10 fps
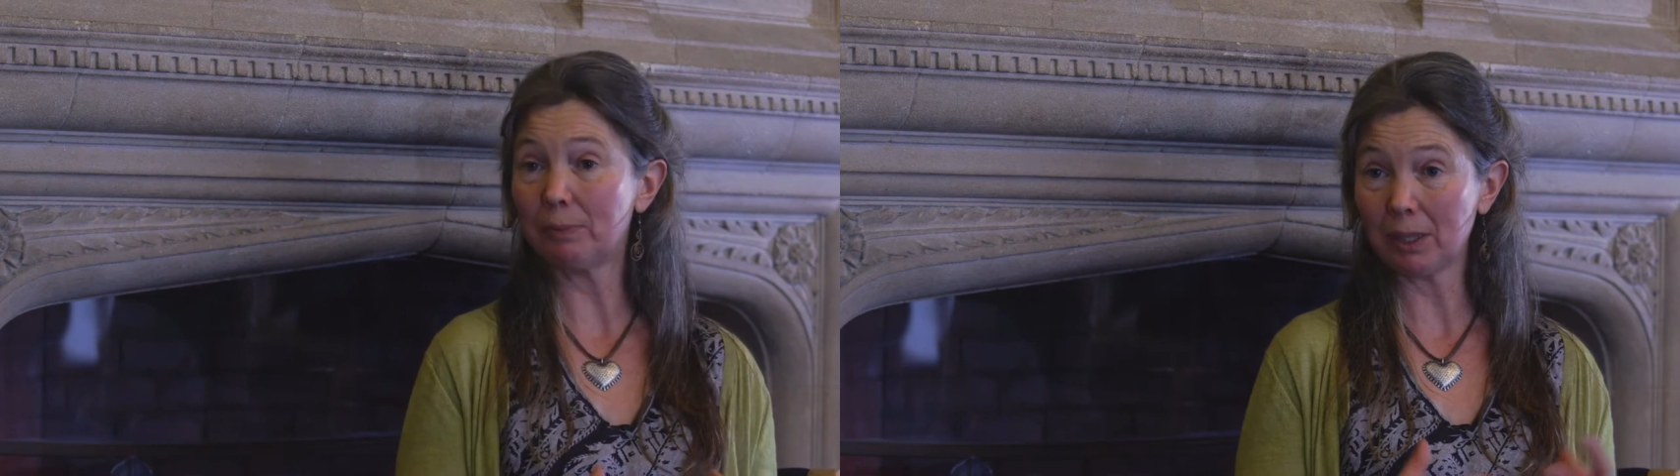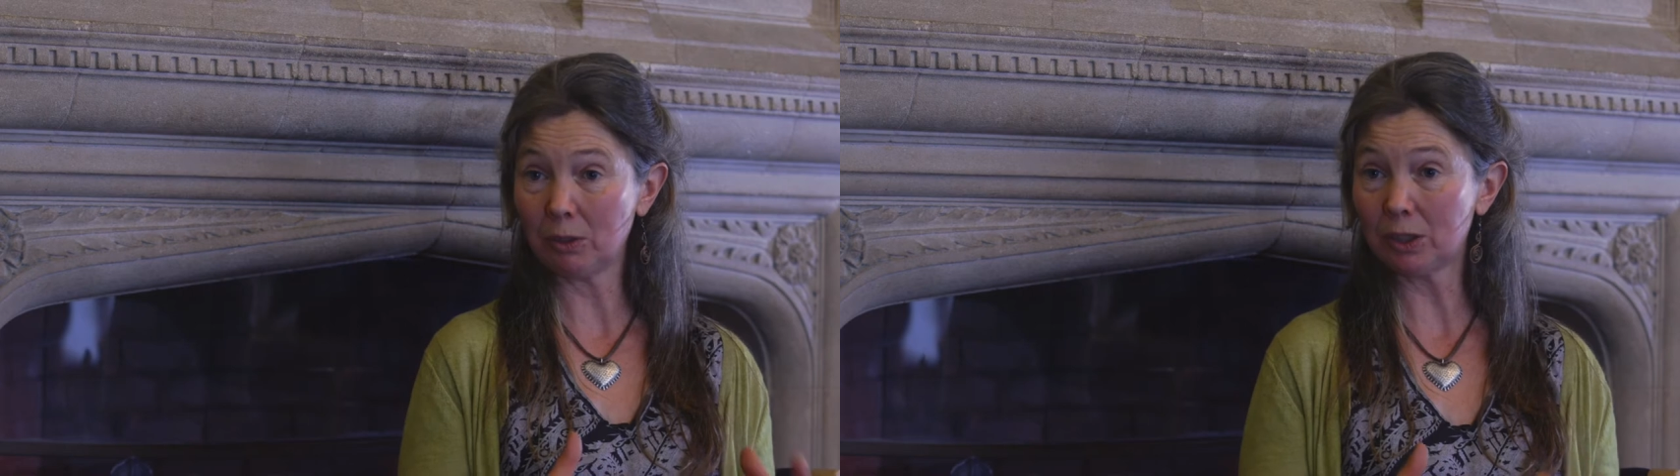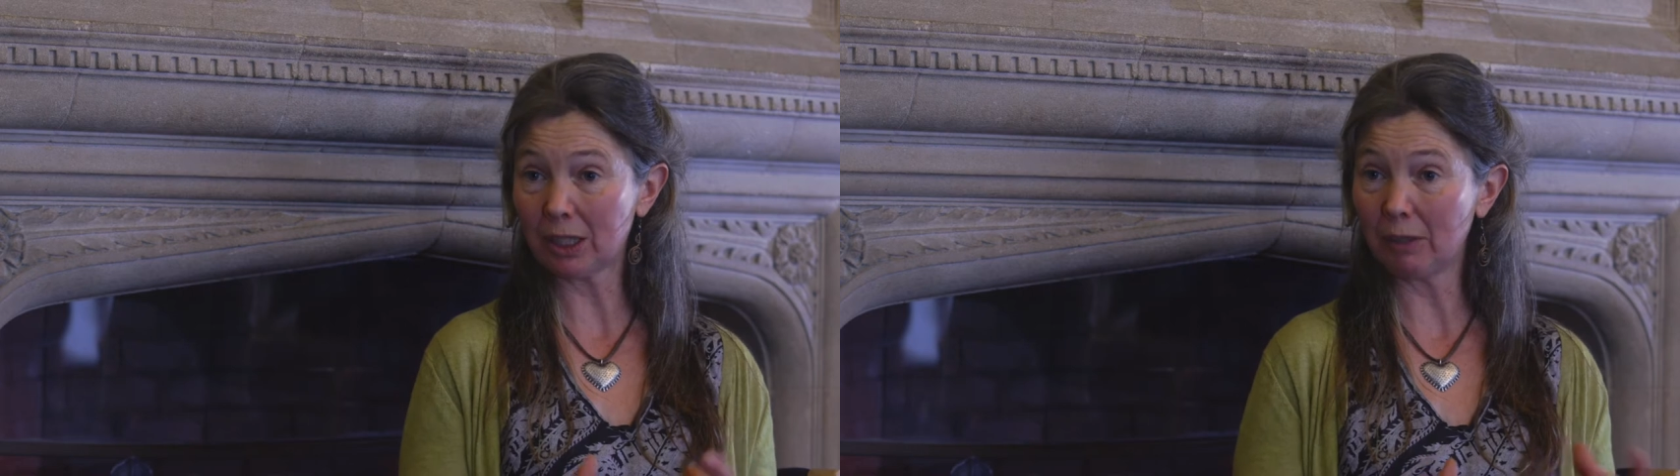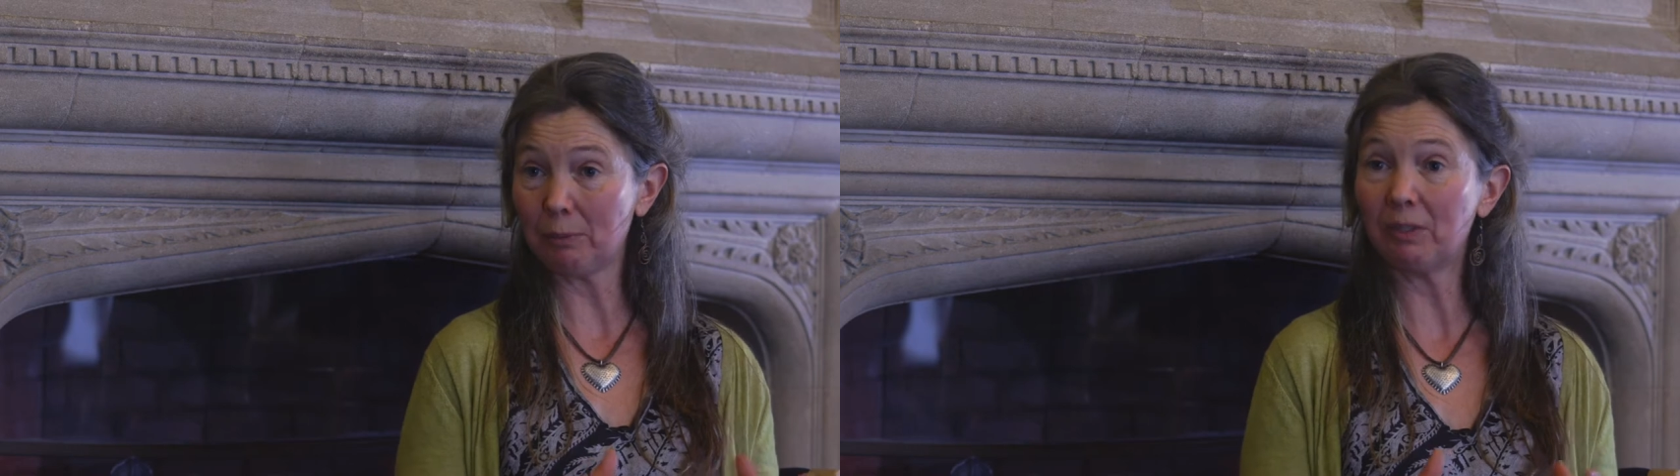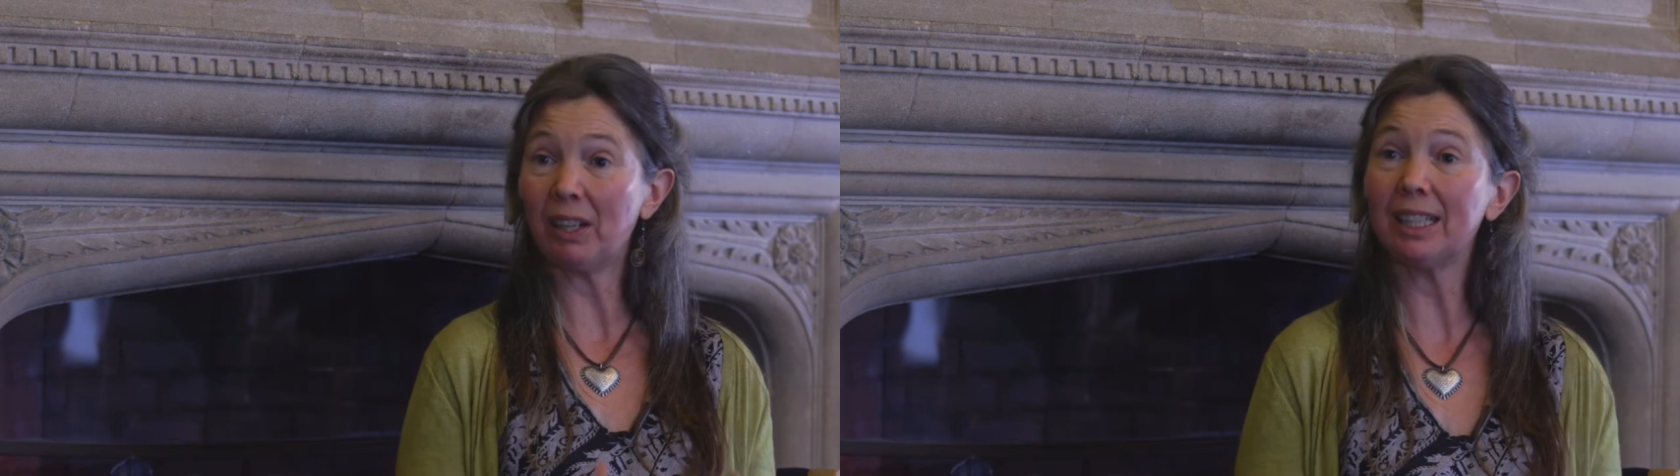but also
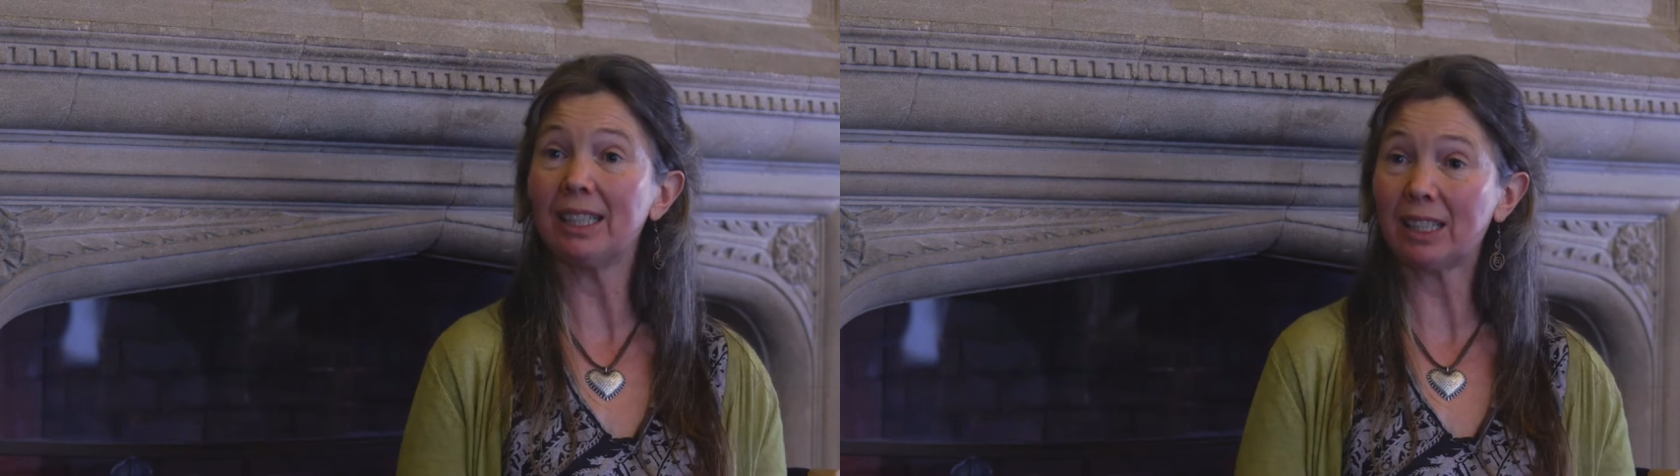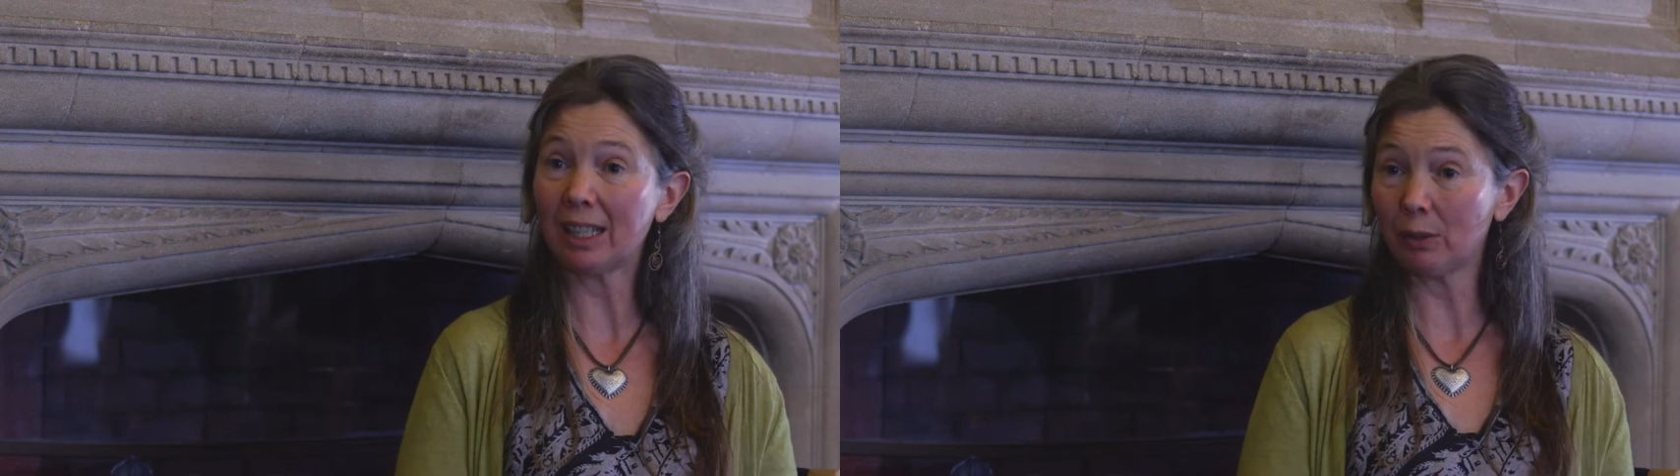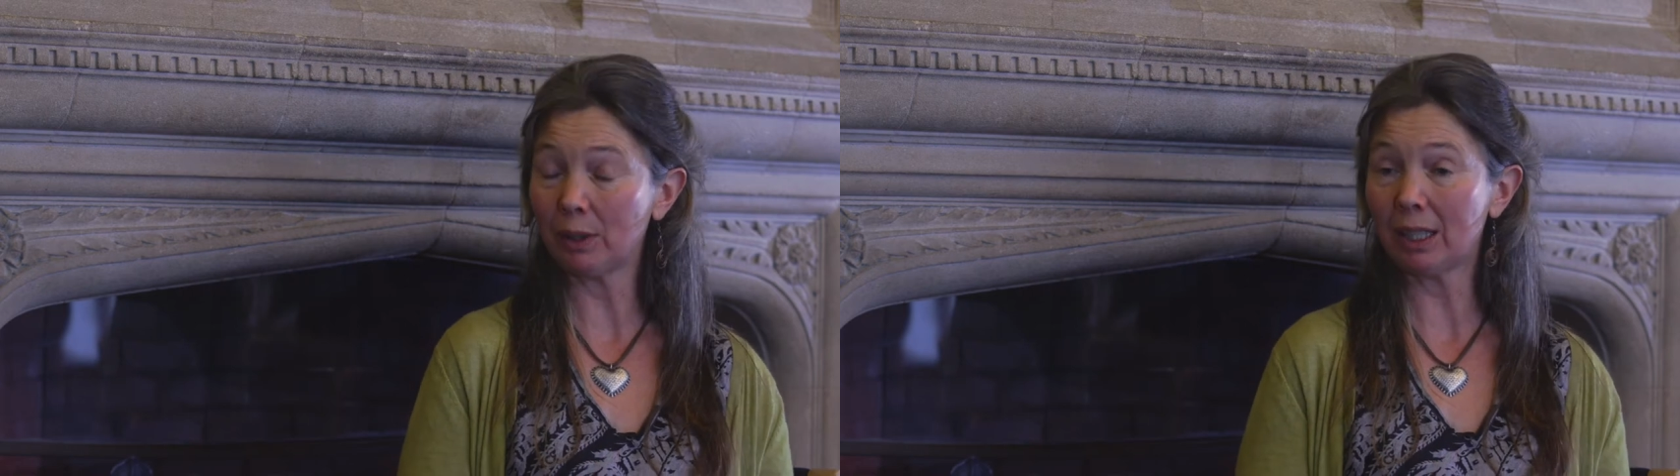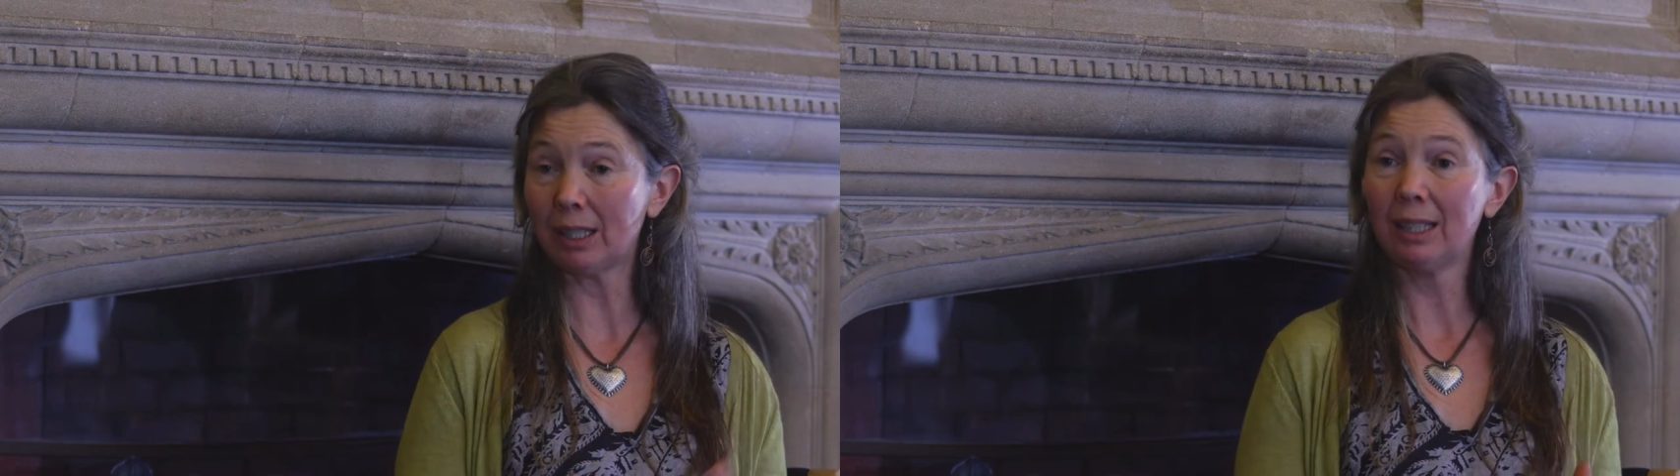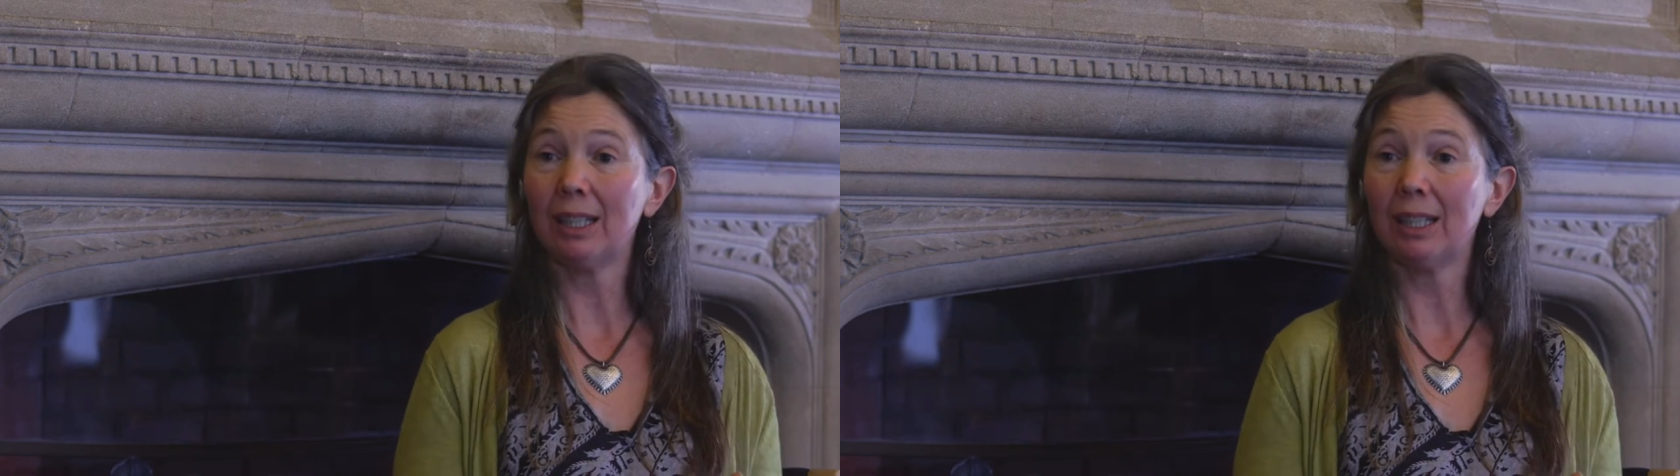provide each other with